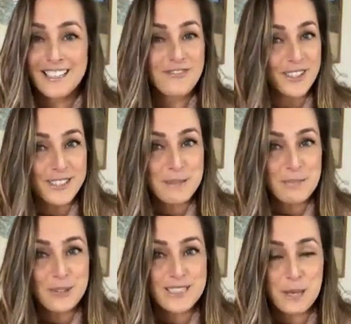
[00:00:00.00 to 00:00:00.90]
Very
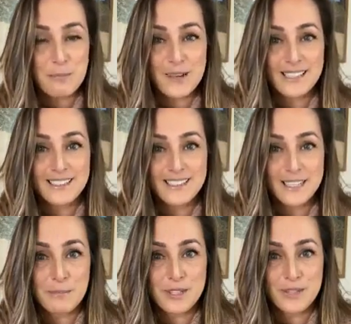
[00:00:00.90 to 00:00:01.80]
simple: type 1,
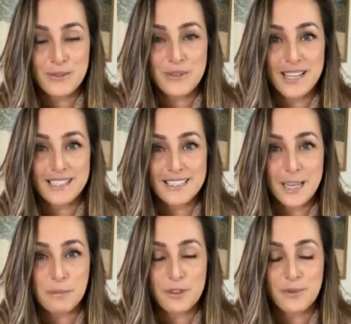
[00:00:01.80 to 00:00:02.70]
type 2, and
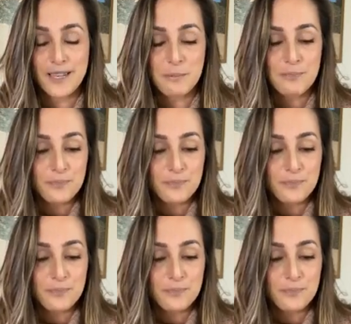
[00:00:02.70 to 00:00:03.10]
type 3.